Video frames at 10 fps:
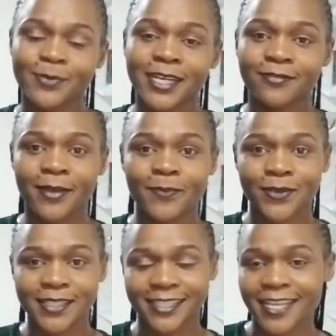whenever I
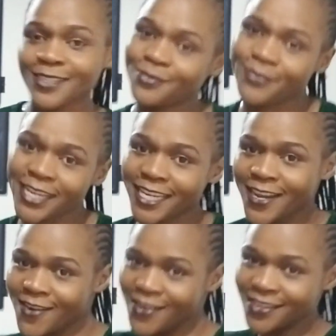post such
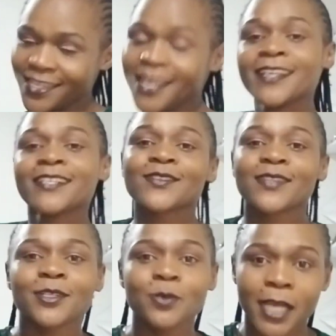videos, so
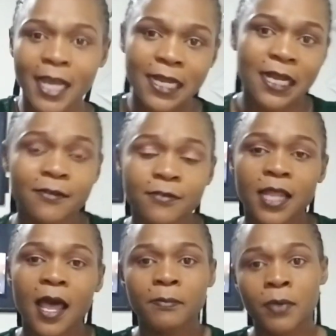that we can
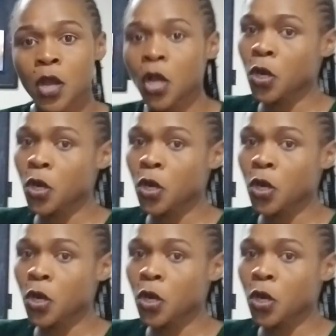level up,